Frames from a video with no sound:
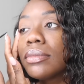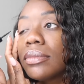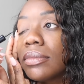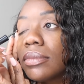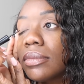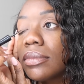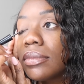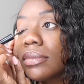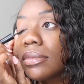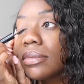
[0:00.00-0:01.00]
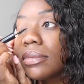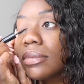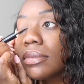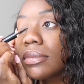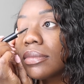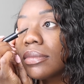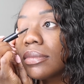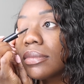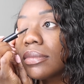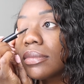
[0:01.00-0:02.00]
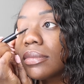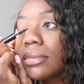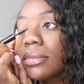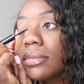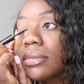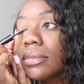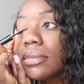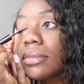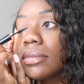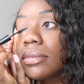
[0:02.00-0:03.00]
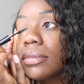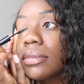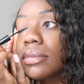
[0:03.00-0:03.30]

[no speech]